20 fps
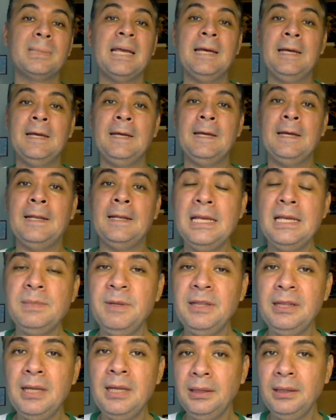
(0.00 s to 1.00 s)
And last but
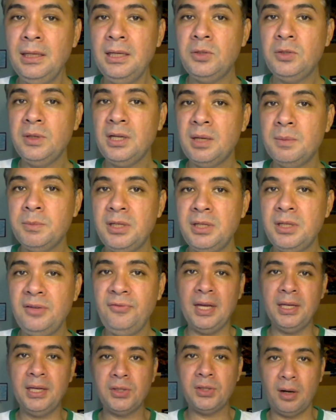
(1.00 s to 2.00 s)
not the least, when it comes to the
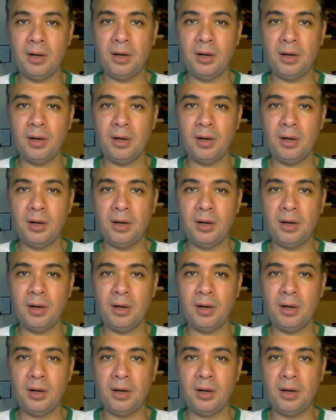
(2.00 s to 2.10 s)
face,